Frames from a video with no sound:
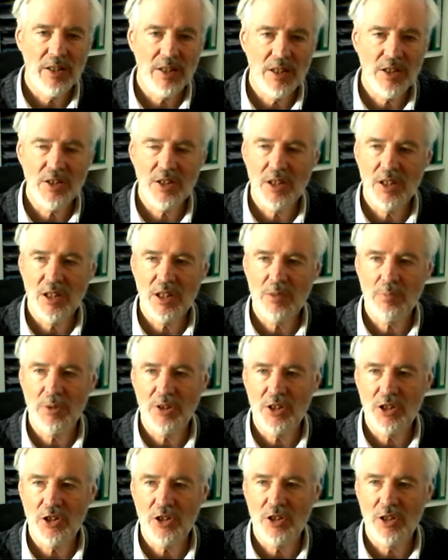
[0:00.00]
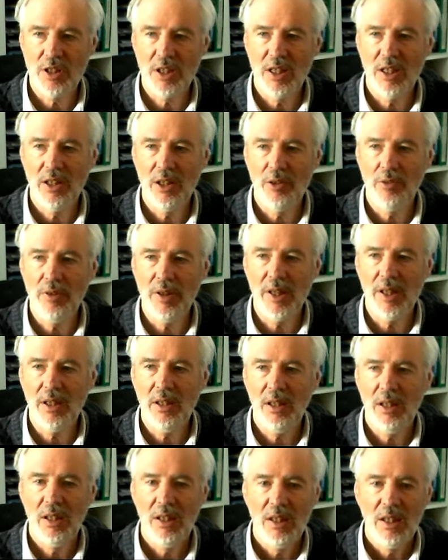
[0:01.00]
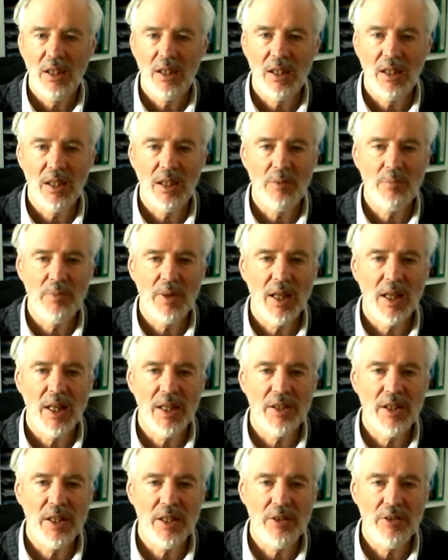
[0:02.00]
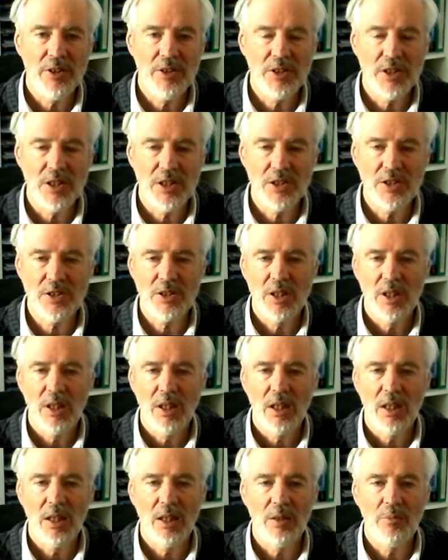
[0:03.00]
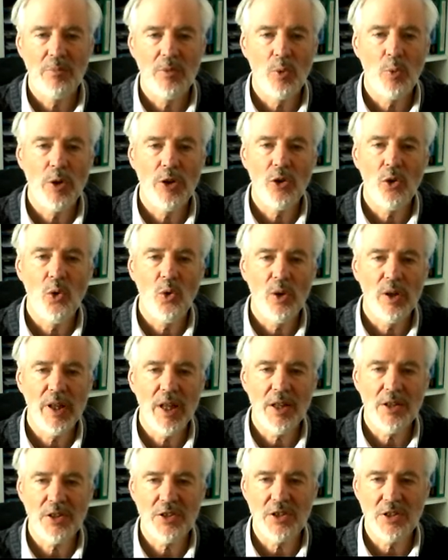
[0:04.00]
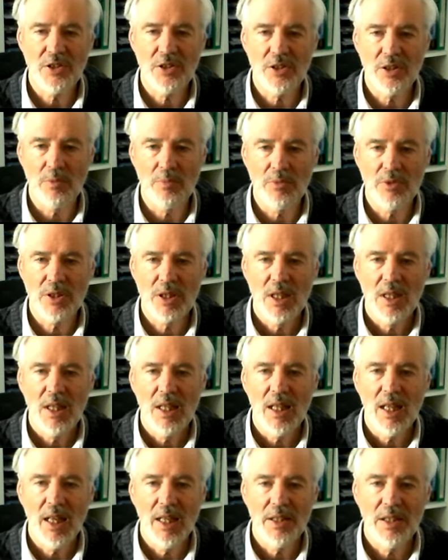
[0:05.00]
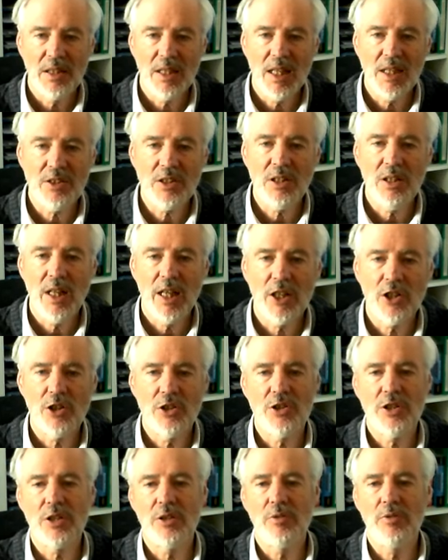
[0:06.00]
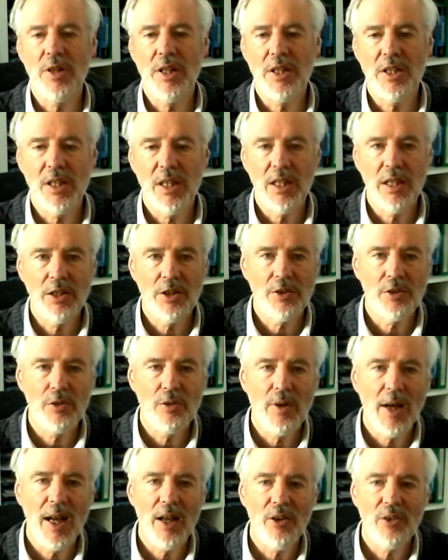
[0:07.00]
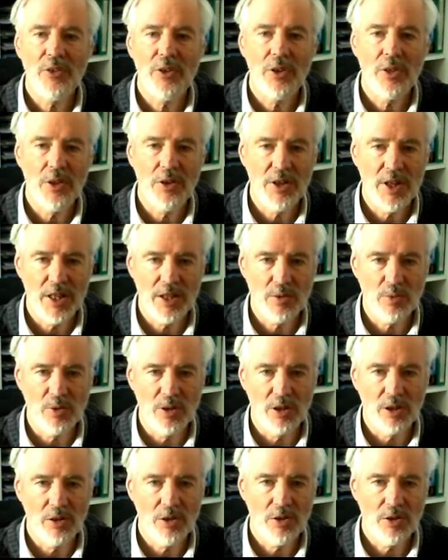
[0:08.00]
is in its position in the ring, and here it is with all the other systems, and it has connections that radiate throughout the network.